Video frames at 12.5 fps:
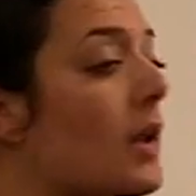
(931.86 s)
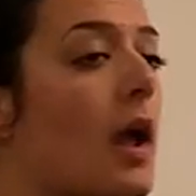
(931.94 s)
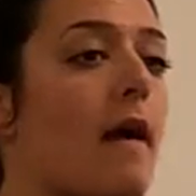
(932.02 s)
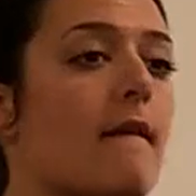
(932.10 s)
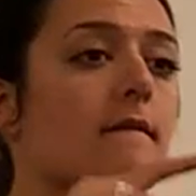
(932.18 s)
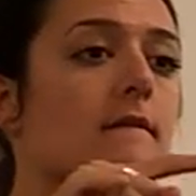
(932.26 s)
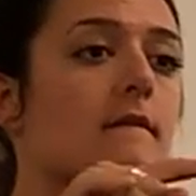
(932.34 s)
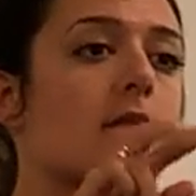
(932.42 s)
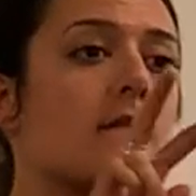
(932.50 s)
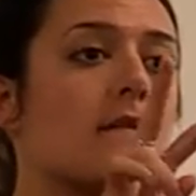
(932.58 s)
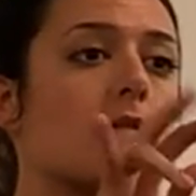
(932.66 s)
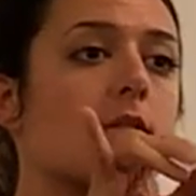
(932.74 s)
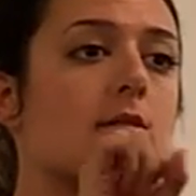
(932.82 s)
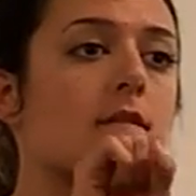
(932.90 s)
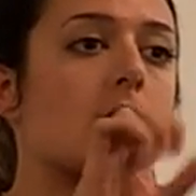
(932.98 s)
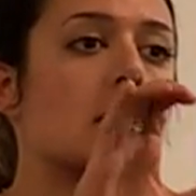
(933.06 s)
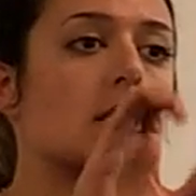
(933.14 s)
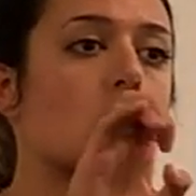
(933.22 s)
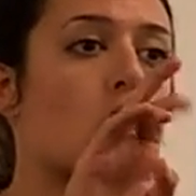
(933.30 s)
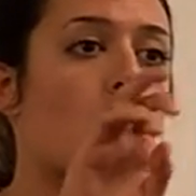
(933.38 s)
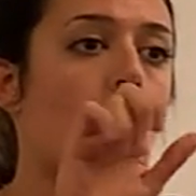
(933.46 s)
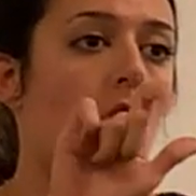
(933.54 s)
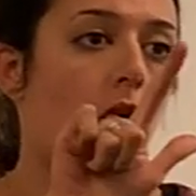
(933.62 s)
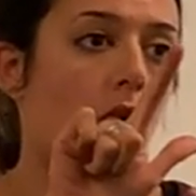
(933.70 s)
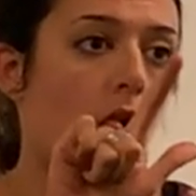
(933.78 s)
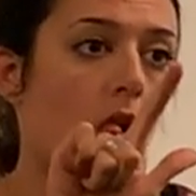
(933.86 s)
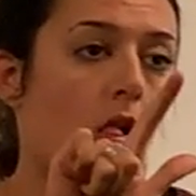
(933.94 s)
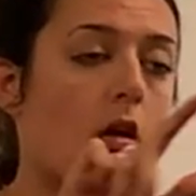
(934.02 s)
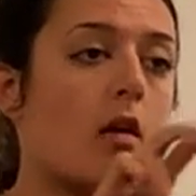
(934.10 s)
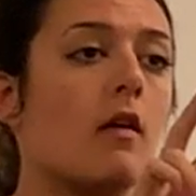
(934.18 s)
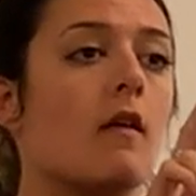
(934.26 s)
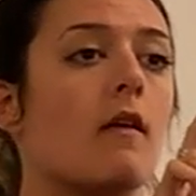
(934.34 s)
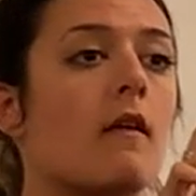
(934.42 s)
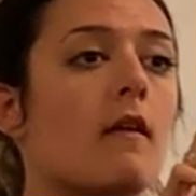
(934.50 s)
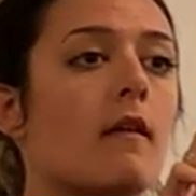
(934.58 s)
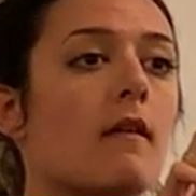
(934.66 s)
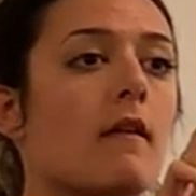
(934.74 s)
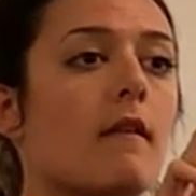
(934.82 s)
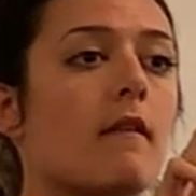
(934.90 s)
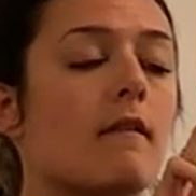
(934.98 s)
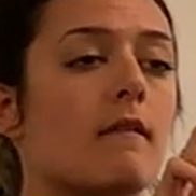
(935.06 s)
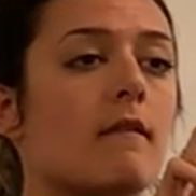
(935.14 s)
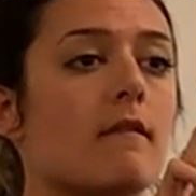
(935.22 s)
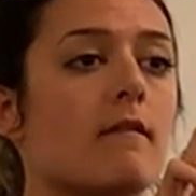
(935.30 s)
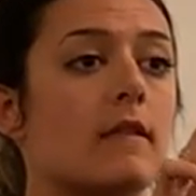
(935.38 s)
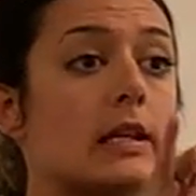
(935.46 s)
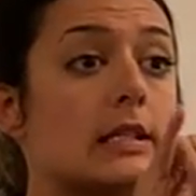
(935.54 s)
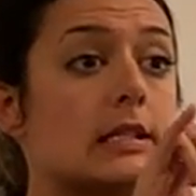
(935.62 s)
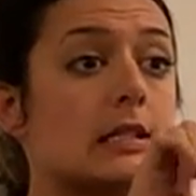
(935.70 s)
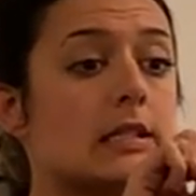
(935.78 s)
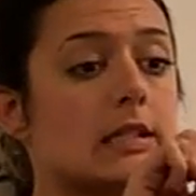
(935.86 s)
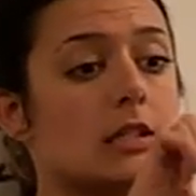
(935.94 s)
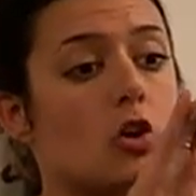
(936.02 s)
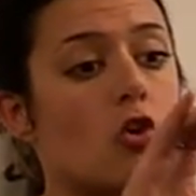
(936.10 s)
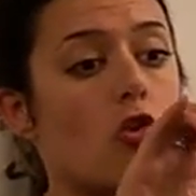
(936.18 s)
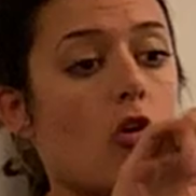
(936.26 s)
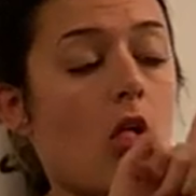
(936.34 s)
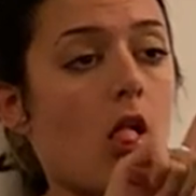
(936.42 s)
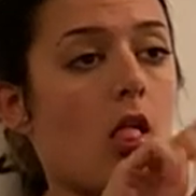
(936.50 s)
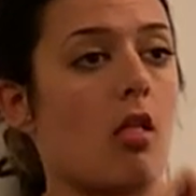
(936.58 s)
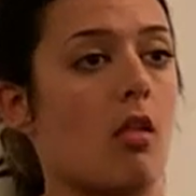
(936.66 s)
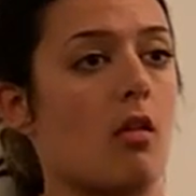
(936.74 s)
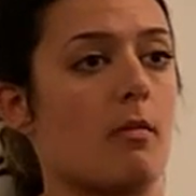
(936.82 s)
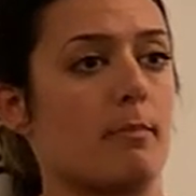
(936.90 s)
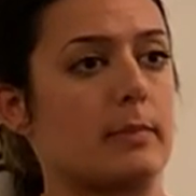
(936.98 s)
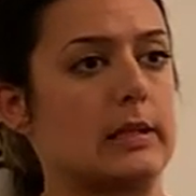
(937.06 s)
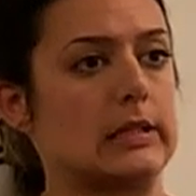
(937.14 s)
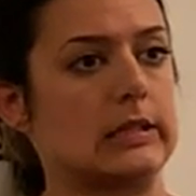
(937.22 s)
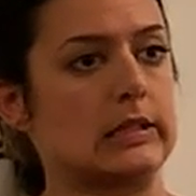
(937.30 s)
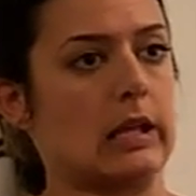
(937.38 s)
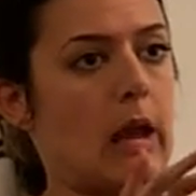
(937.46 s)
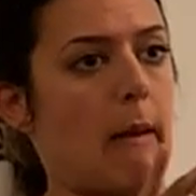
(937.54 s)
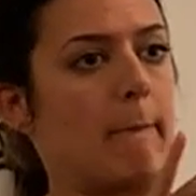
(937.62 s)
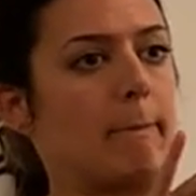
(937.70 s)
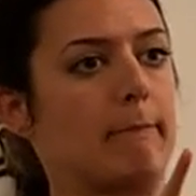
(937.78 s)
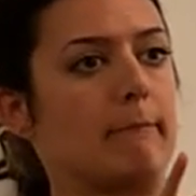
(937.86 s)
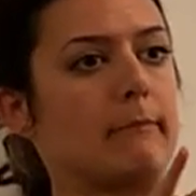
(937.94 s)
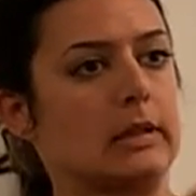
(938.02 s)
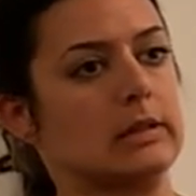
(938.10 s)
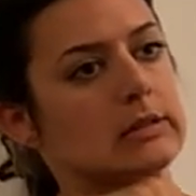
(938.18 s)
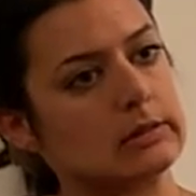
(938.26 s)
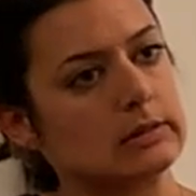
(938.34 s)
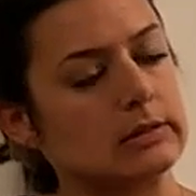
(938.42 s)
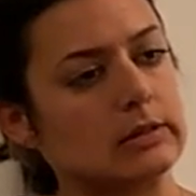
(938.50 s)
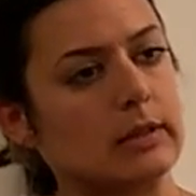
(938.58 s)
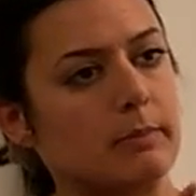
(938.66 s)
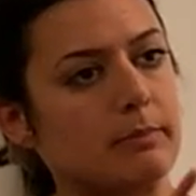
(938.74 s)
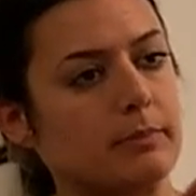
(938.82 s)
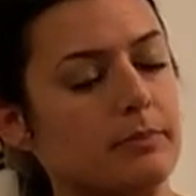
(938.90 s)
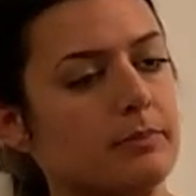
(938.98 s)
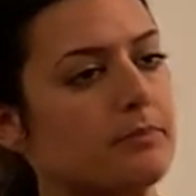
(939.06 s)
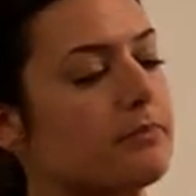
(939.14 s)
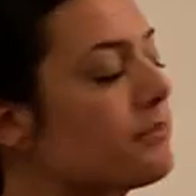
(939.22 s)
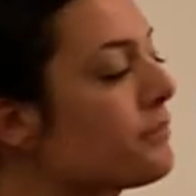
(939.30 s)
meat. So visceral smooth muscle, and that's also called single unit smooth muscle. So guys, what do you think it